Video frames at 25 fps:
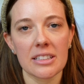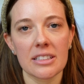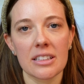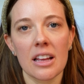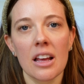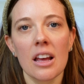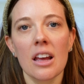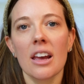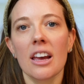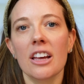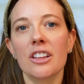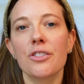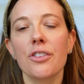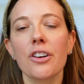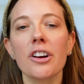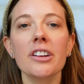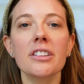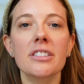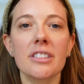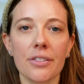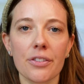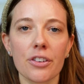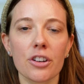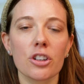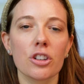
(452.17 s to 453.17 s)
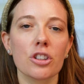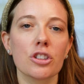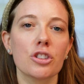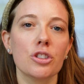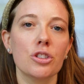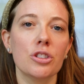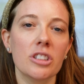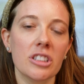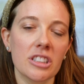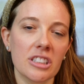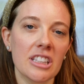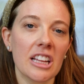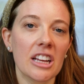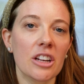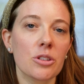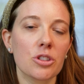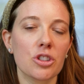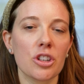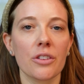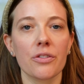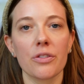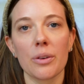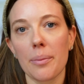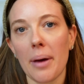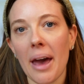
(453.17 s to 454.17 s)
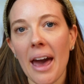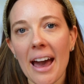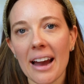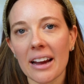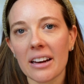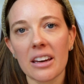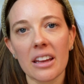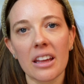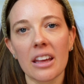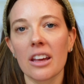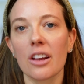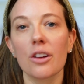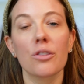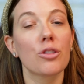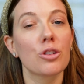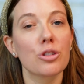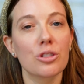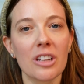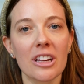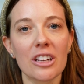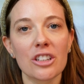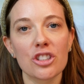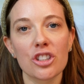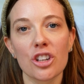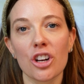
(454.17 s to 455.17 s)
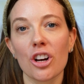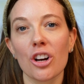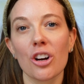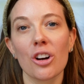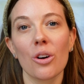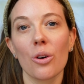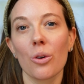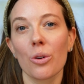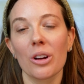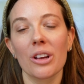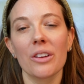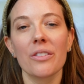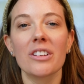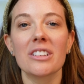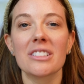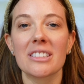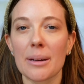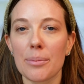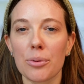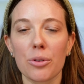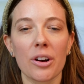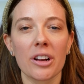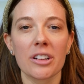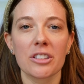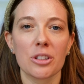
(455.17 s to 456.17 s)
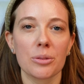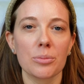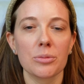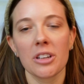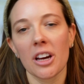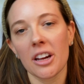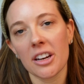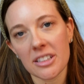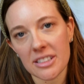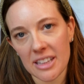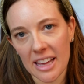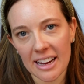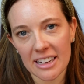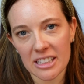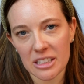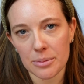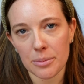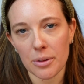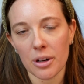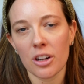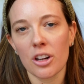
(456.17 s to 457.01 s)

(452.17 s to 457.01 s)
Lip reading: It's very difficult to distinguish it from acne, rosacea, or even seborrheic dermatitis, eczema.